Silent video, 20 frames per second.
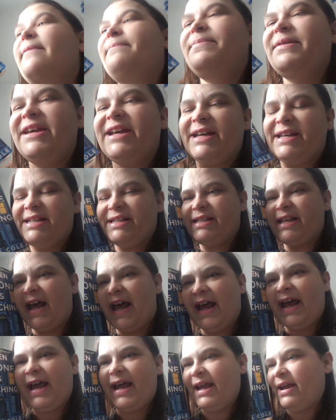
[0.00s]
because
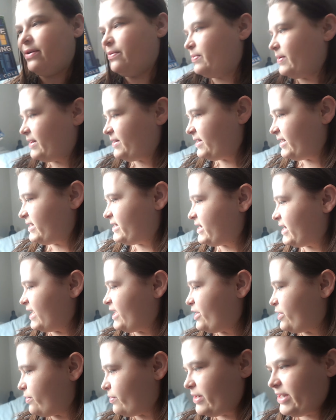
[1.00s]
I read this
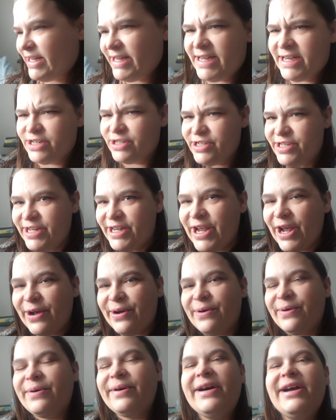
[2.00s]
like 3 years
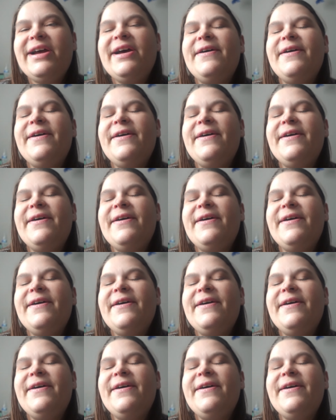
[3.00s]
ago,